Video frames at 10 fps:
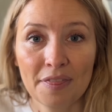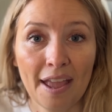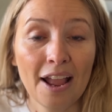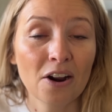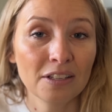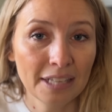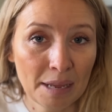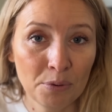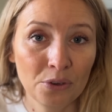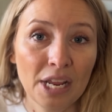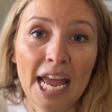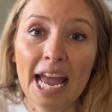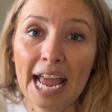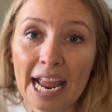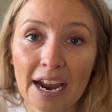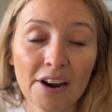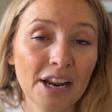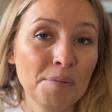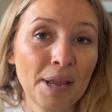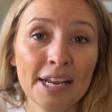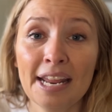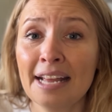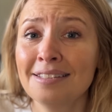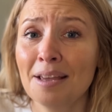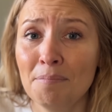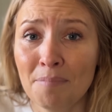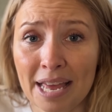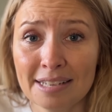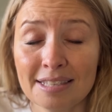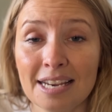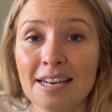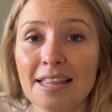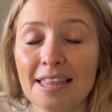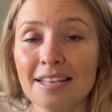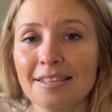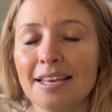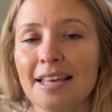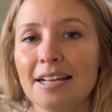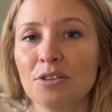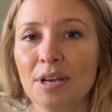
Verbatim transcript: they are labeled hair and band-aids, medicine, things like that.